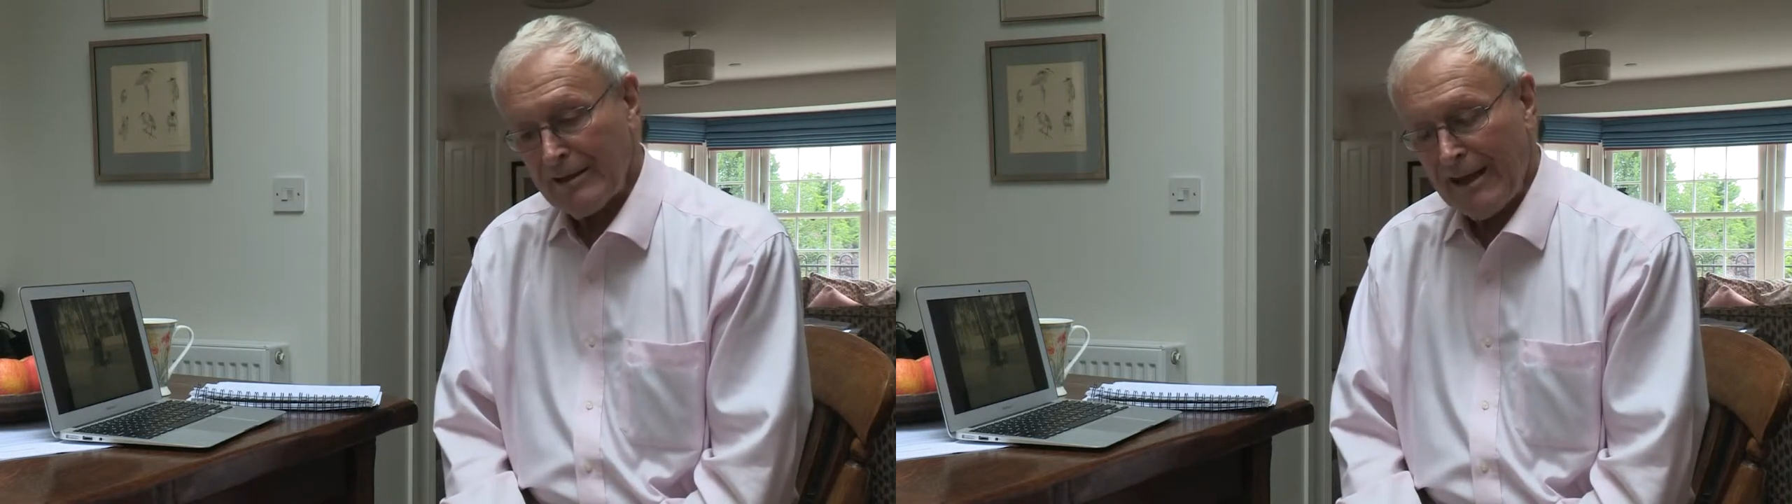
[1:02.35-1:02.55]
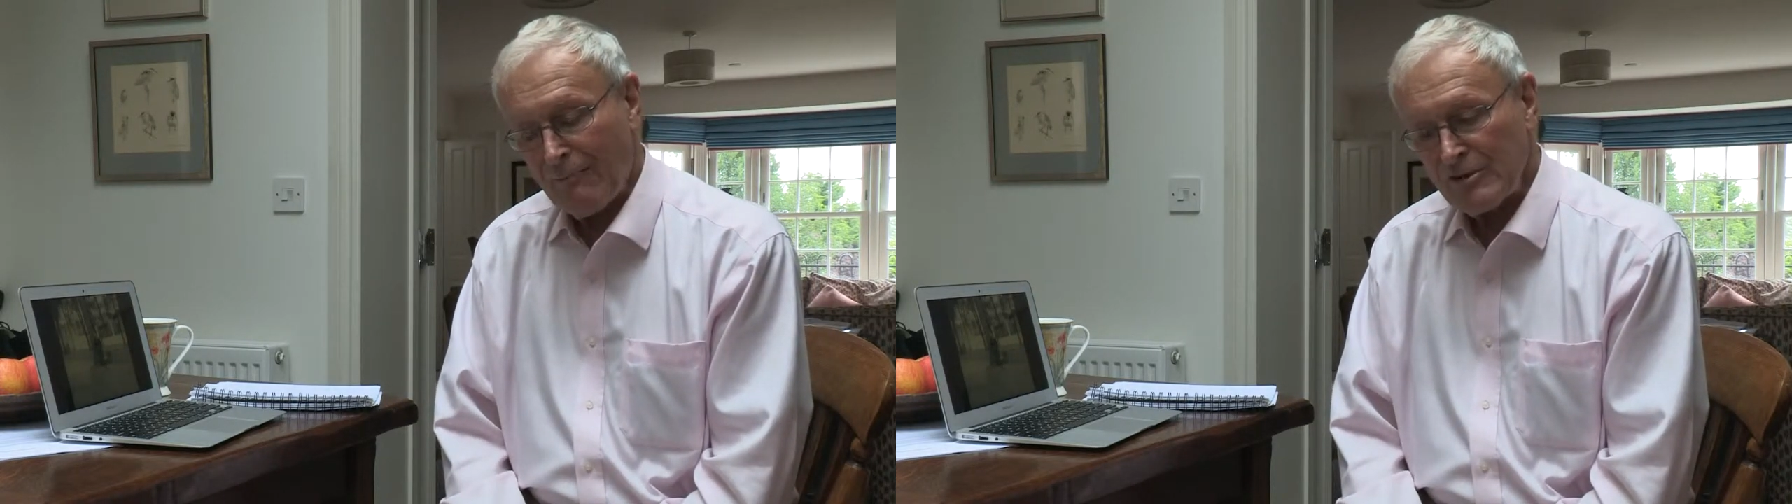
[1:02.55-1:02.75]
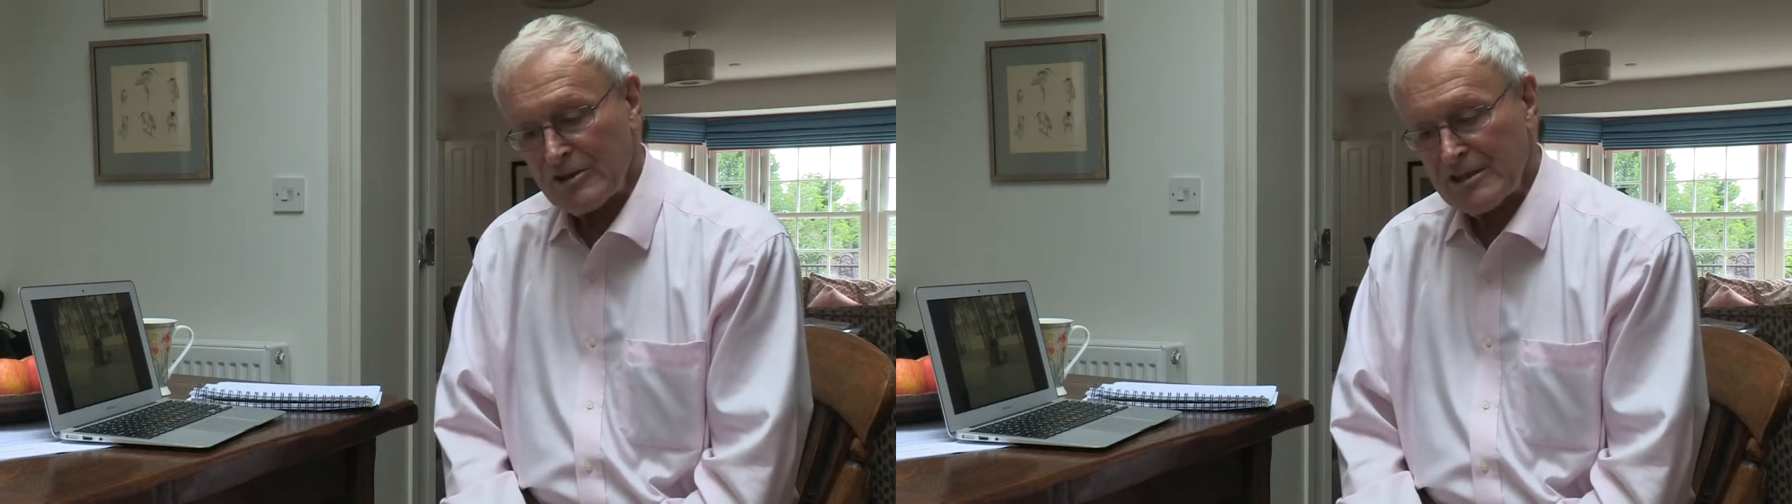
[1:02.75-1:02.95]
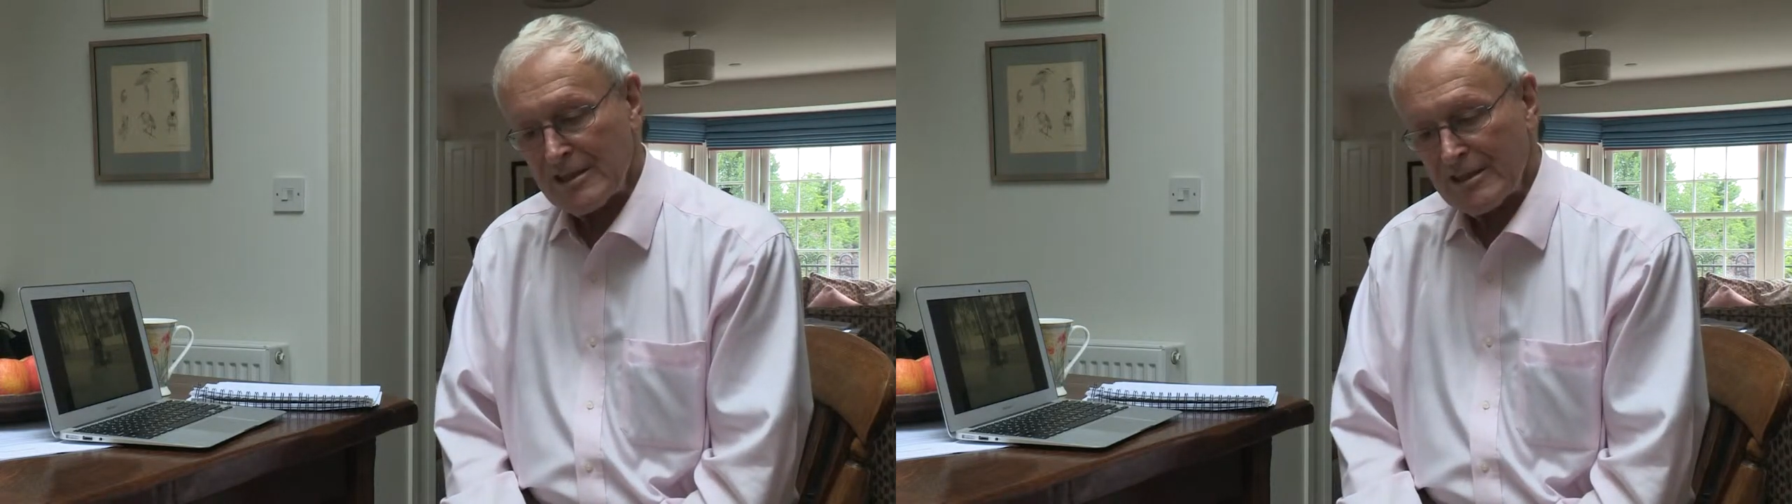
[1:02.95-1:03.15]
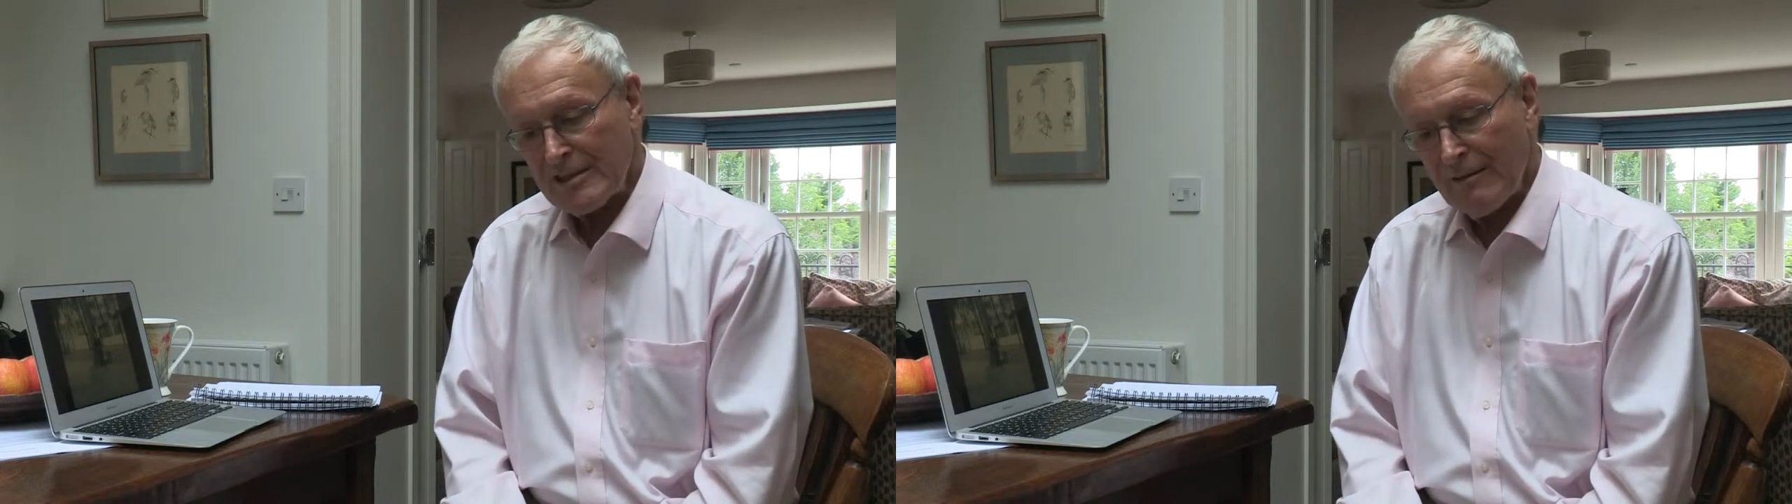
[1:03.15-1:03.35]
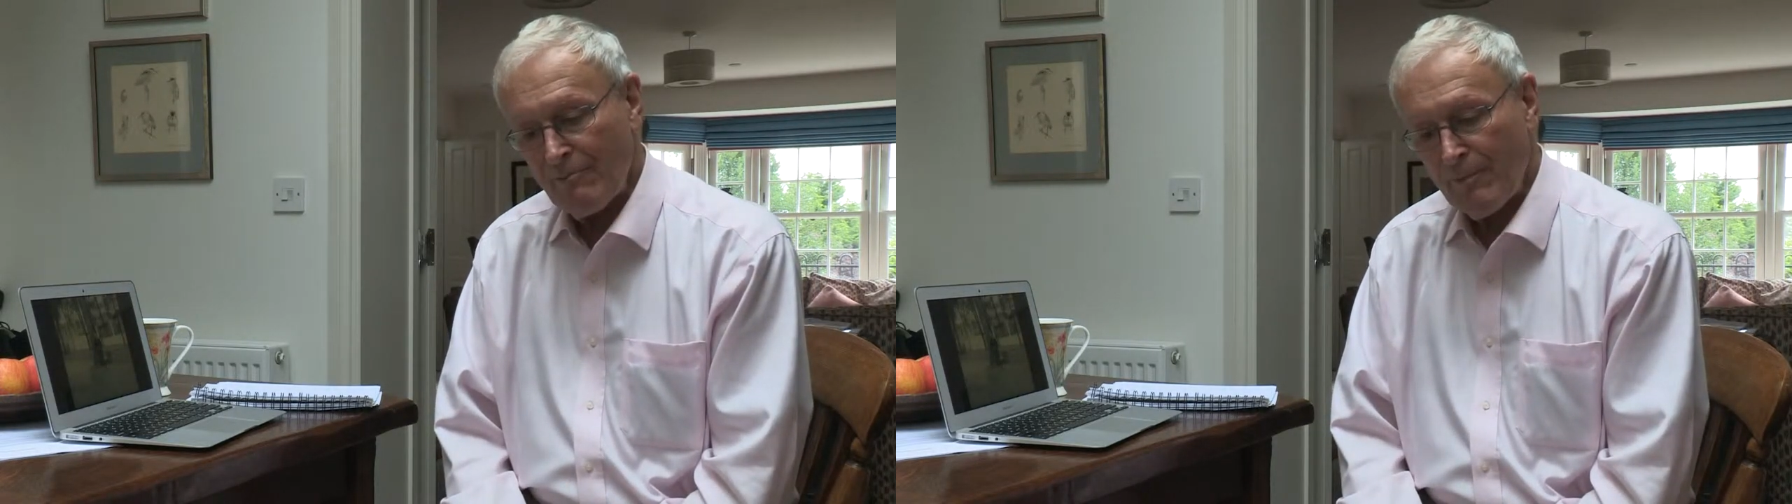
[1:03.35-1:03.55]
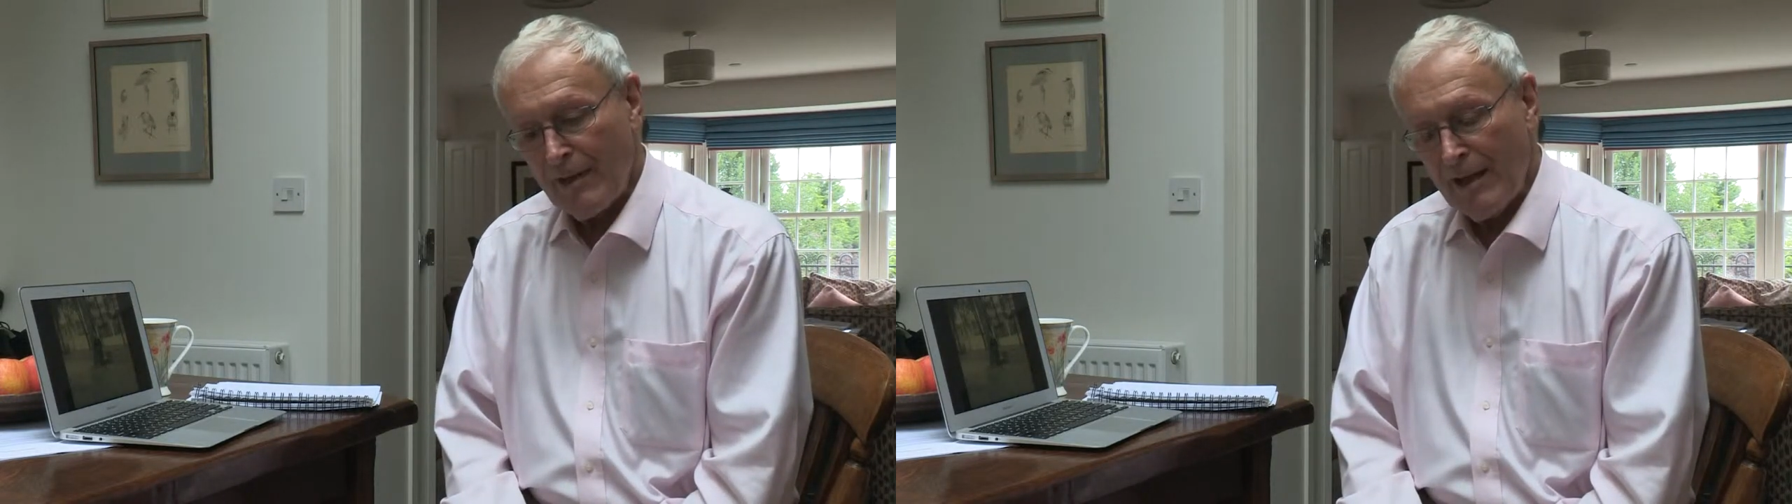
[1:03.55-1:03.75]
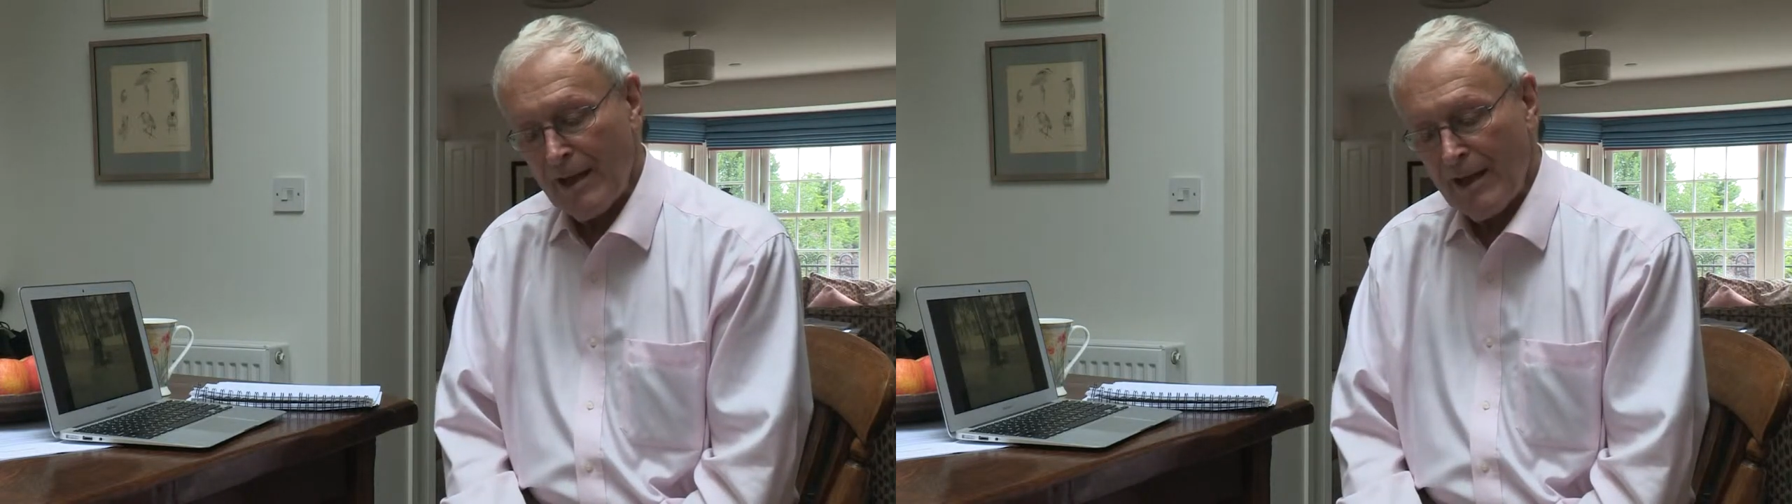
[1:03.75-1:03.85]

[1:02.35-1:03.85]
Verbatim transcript: and that was that um,